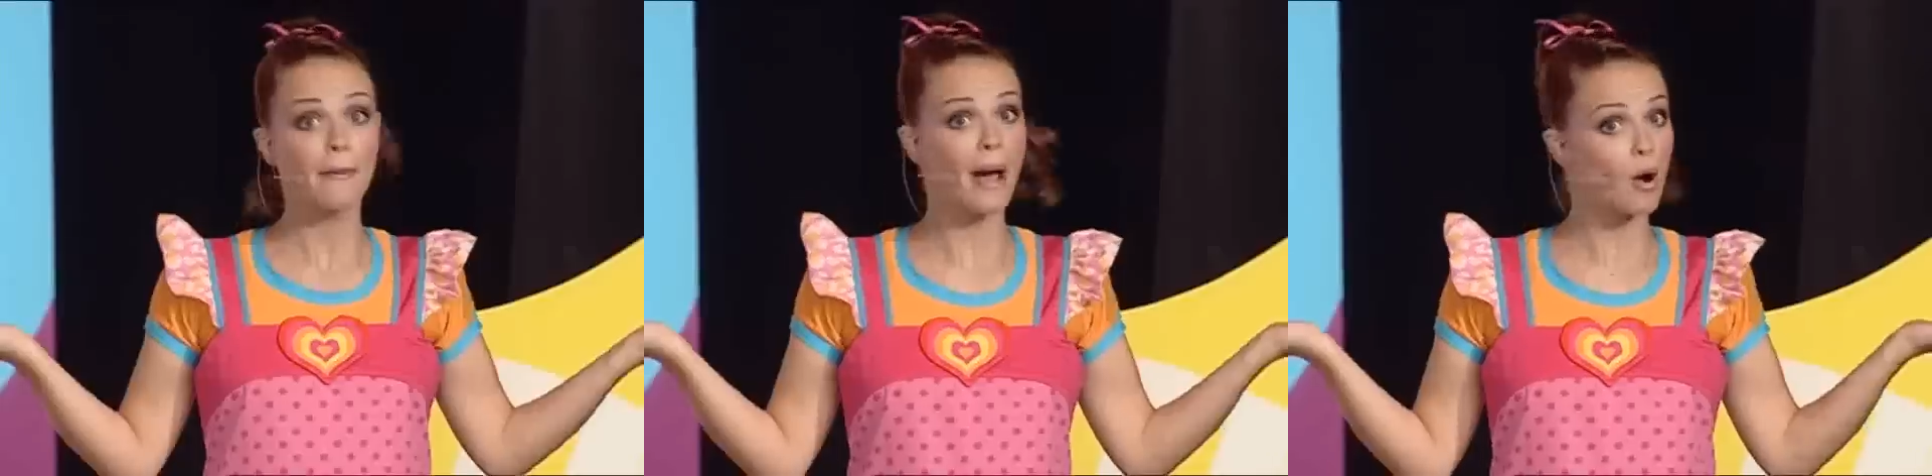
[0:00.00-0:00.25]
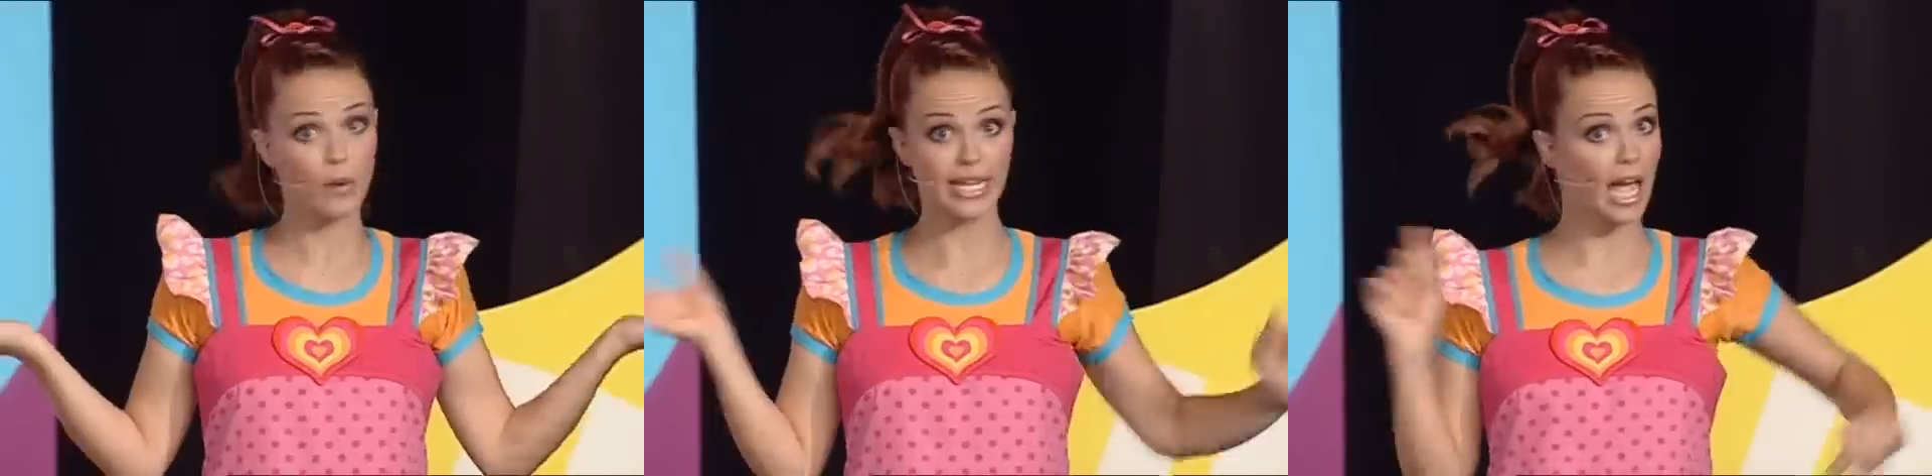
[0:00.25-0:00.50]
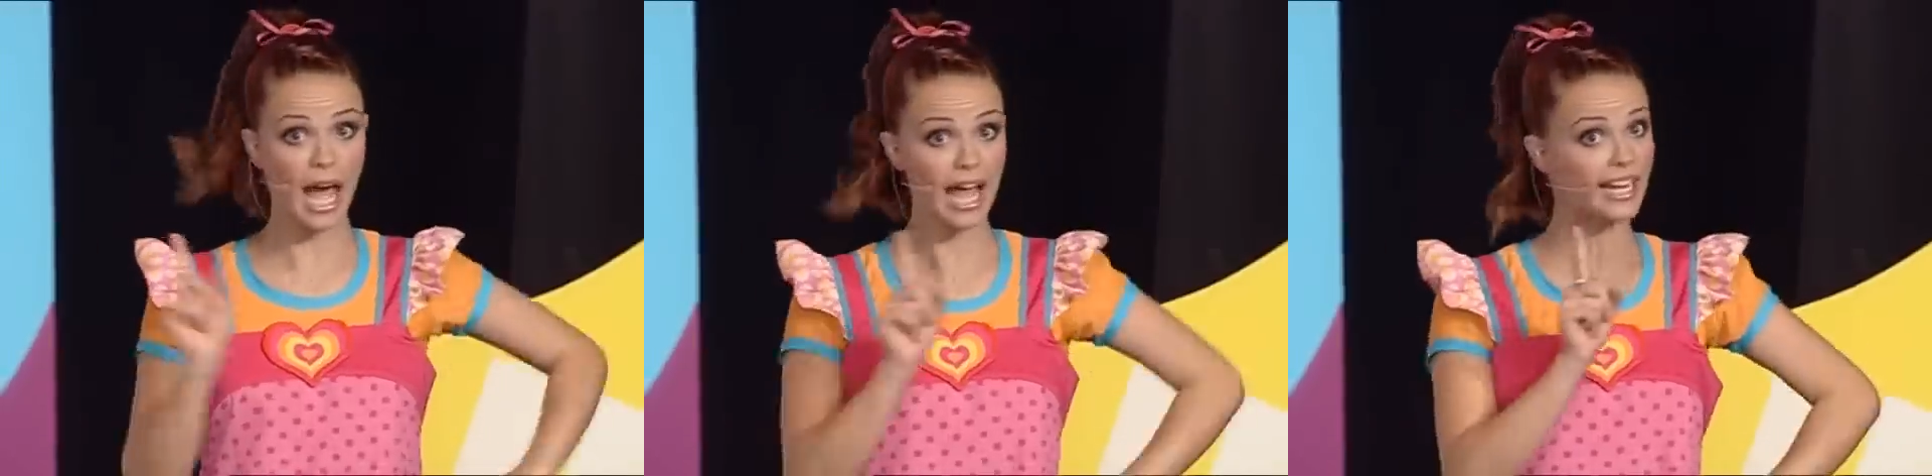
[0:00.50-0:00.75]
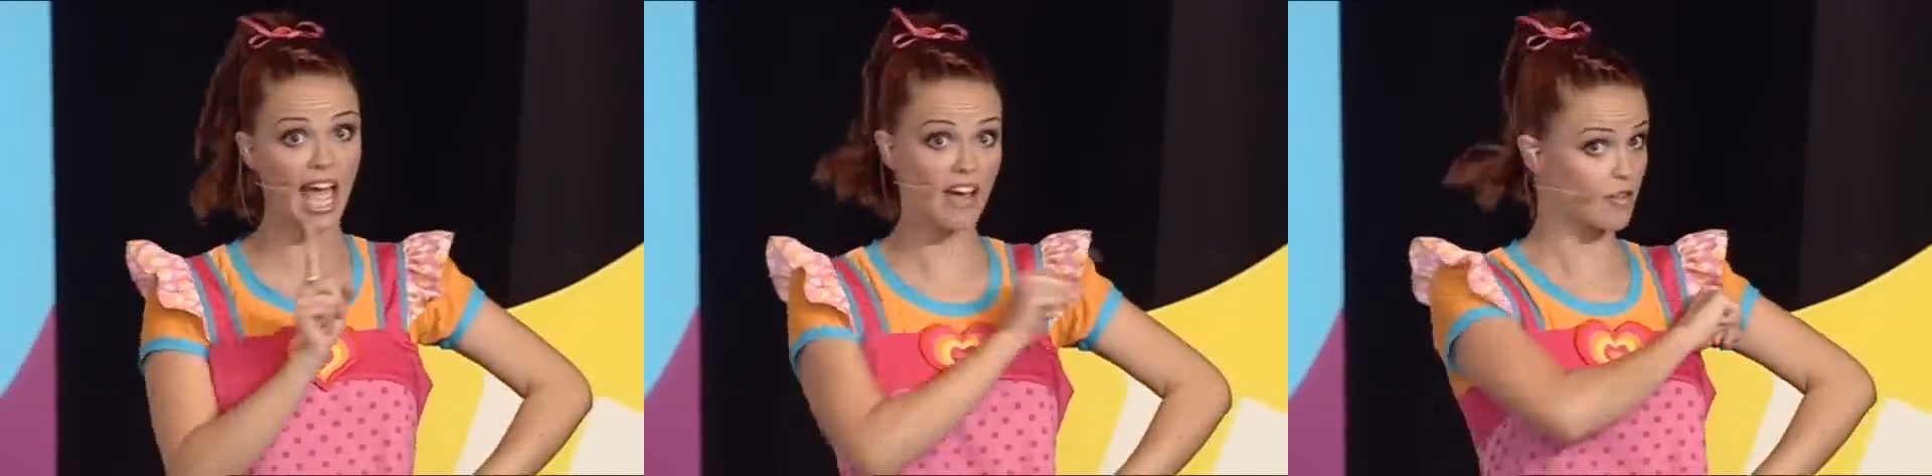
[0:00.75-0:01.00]
but we
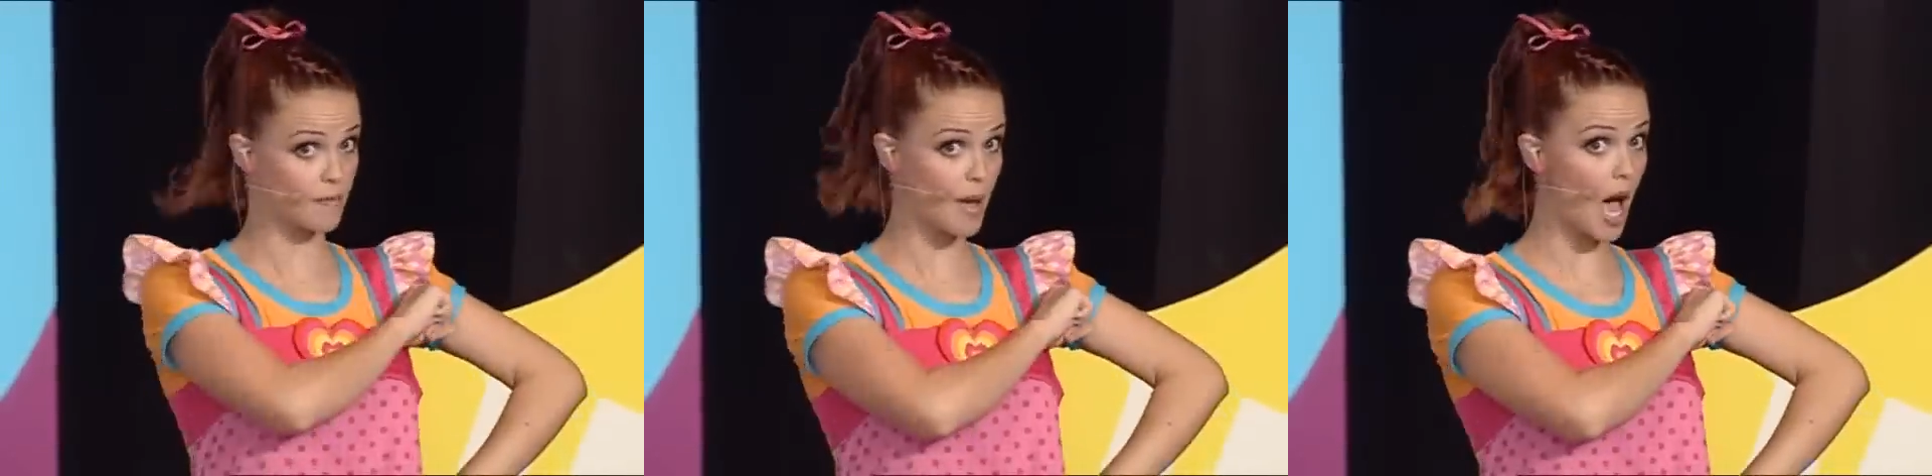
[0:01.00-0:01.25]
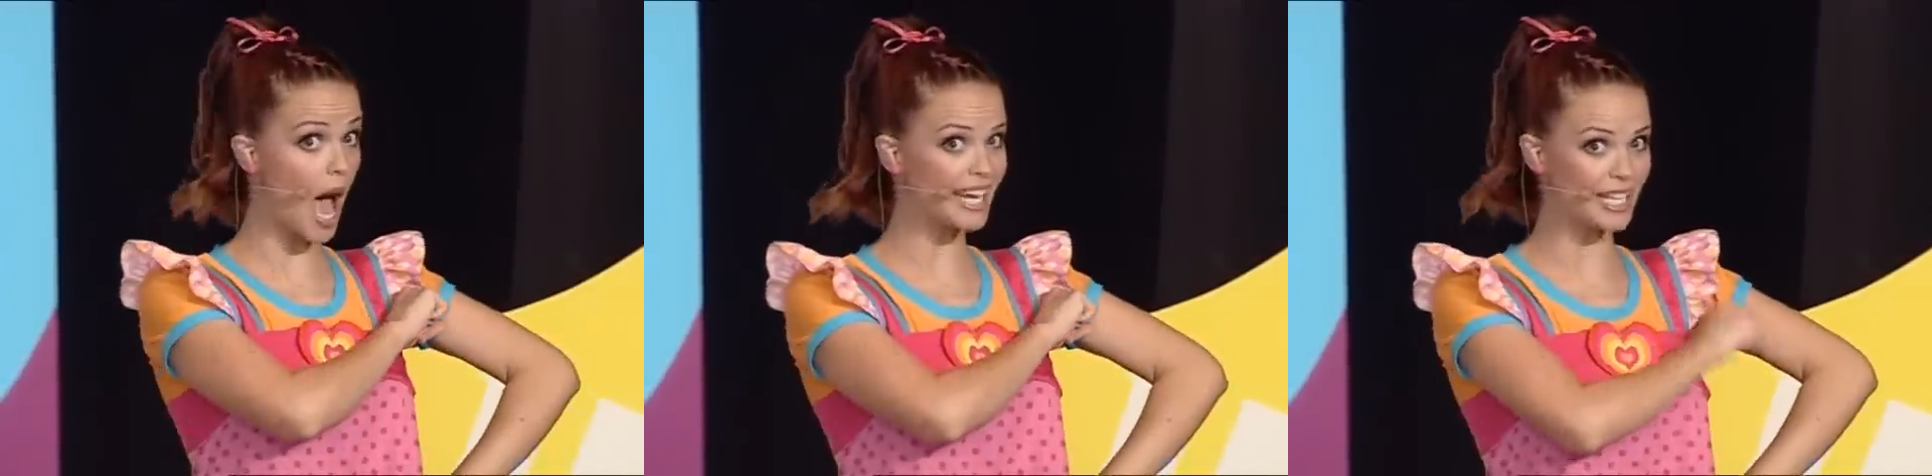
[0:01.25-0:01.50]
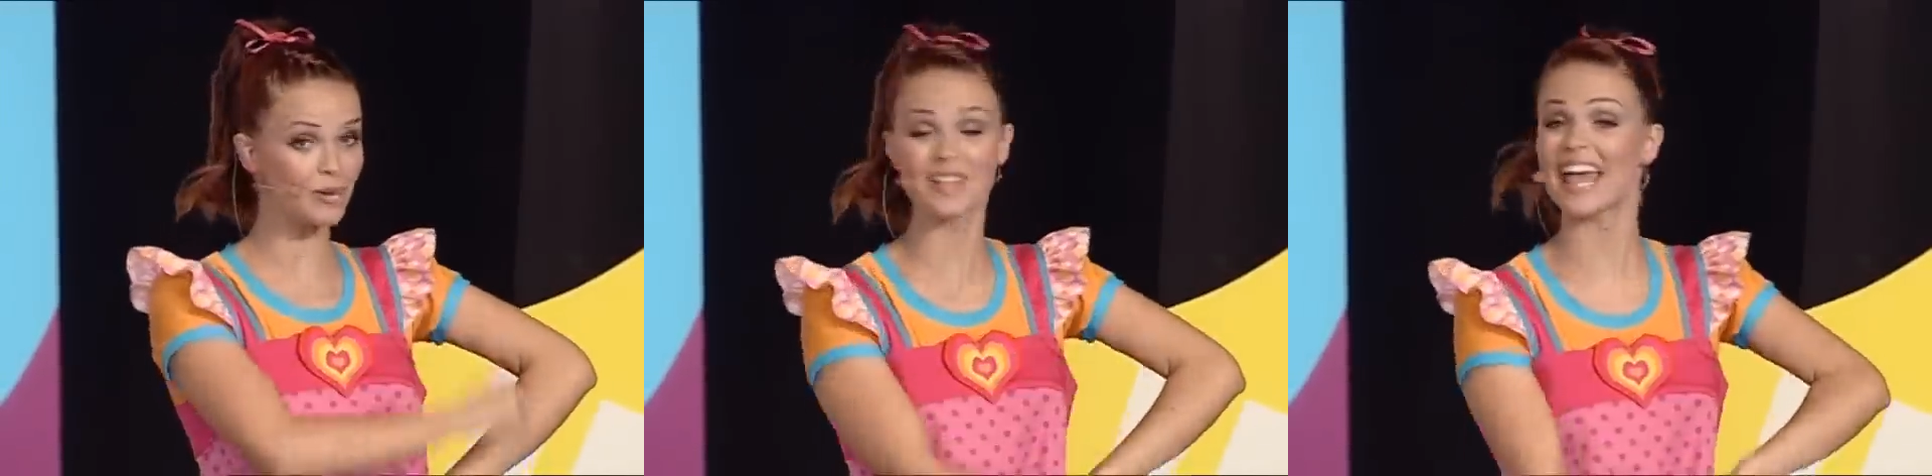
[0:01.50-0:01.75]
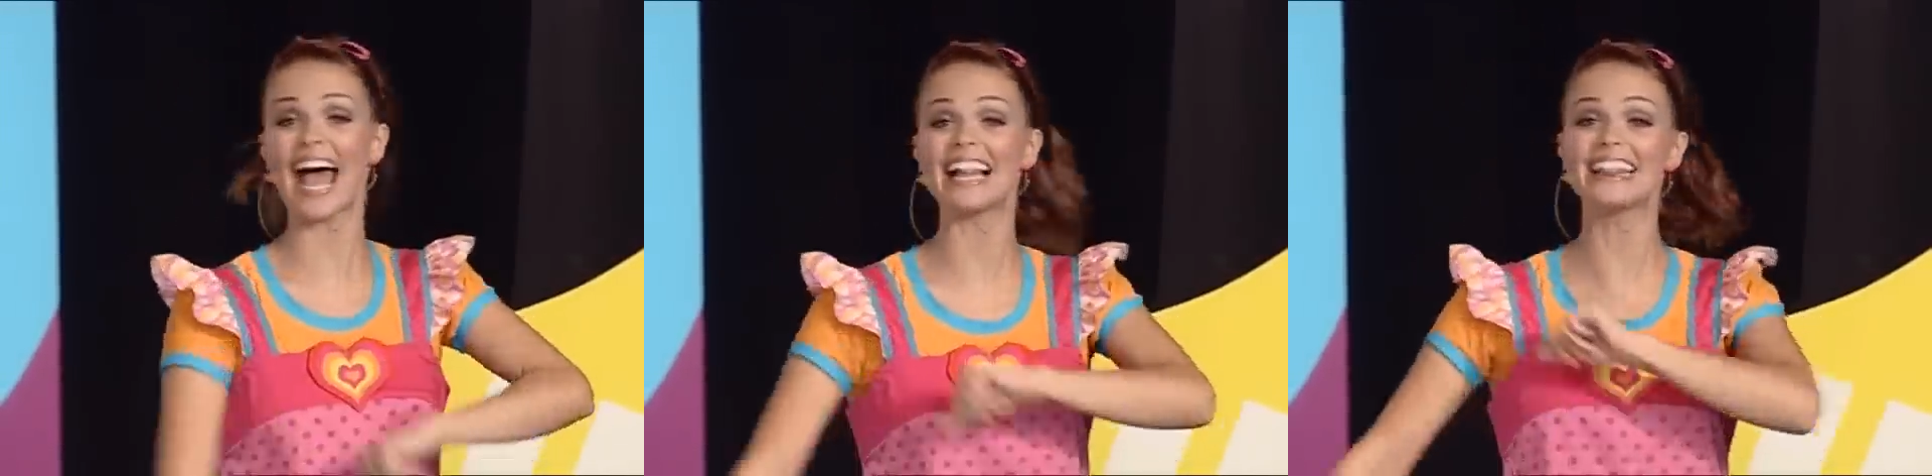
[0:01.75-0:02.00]
can't have a party
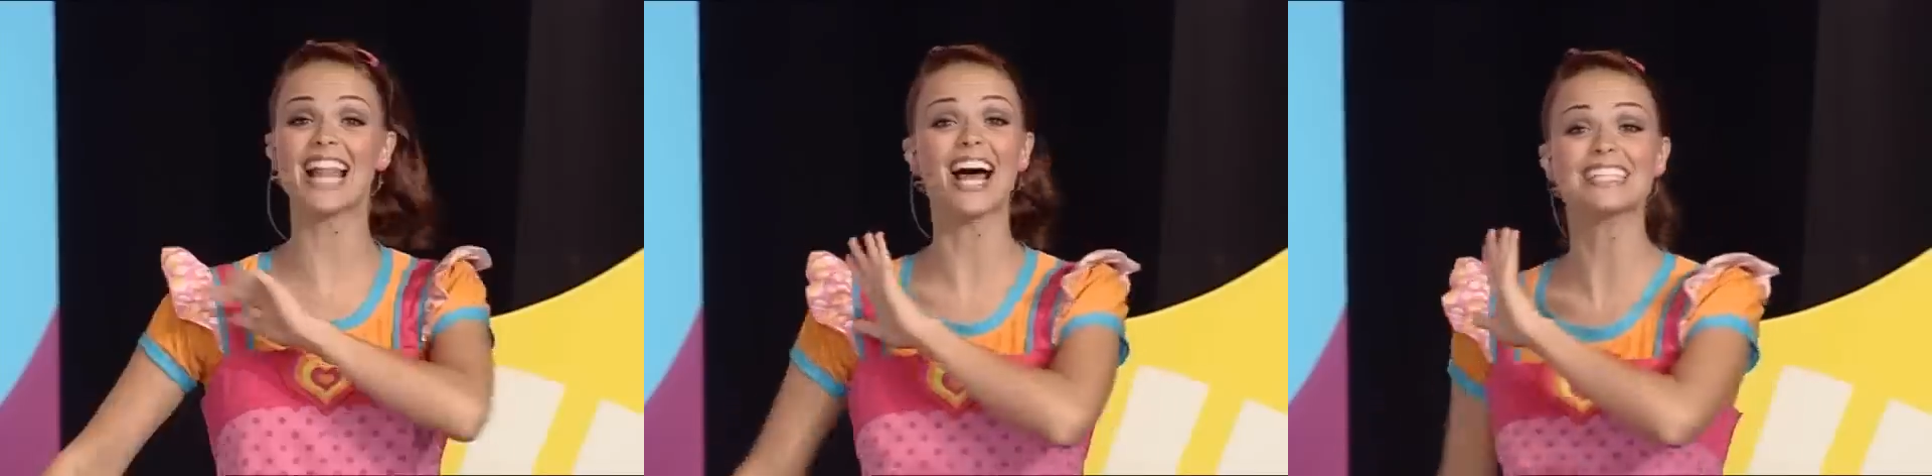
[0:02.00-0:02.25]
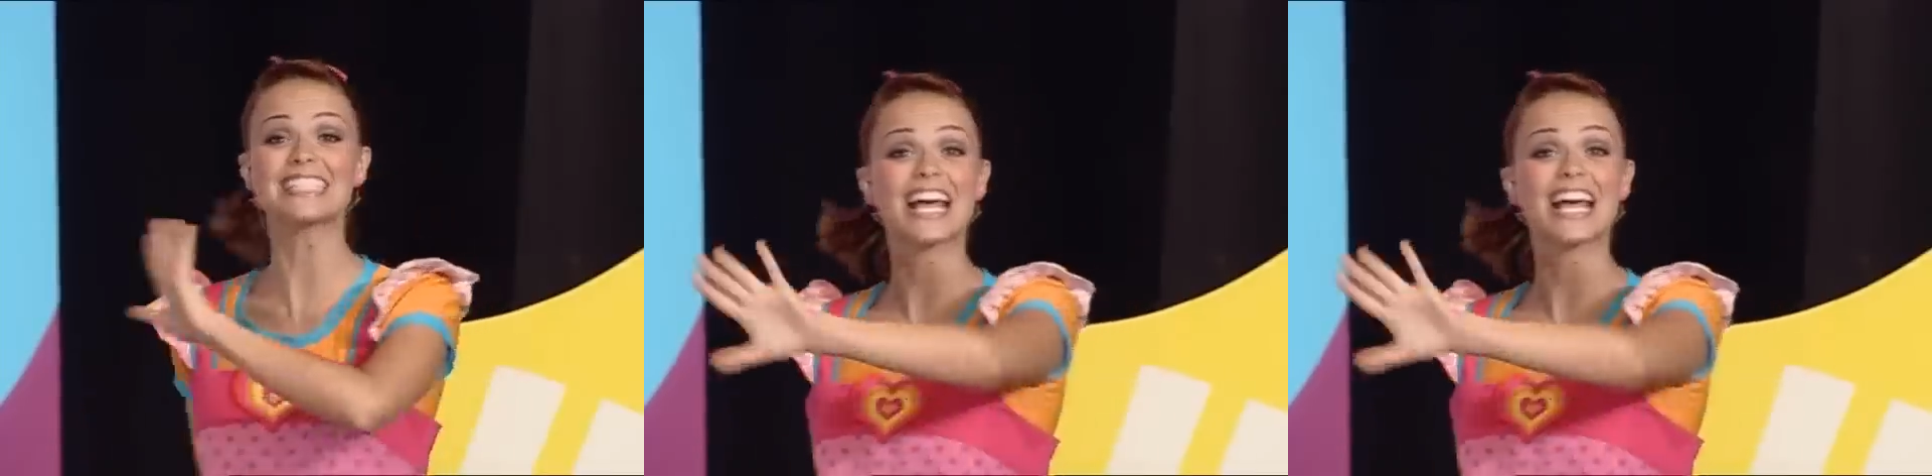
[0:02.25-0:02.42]
without lots